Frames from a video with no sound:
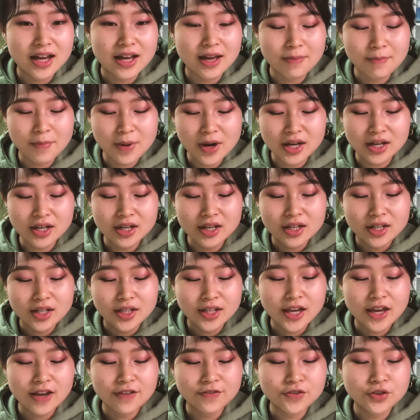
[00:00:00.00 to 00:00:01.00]
But
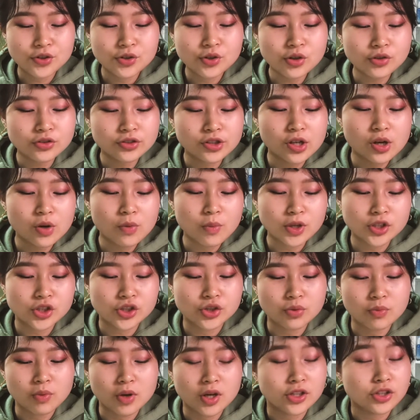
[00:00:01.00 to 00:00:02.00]
if you don't know what you
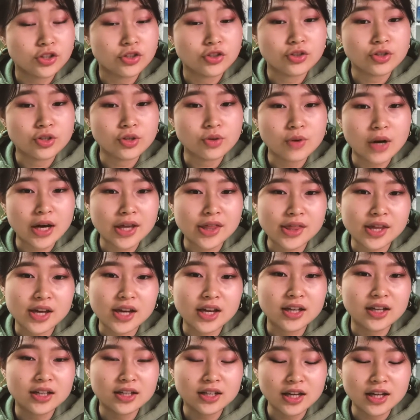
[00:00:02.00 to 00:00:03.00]
want to do, I
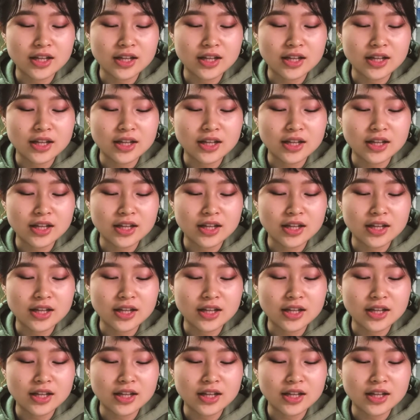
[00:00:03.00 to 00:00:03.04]
think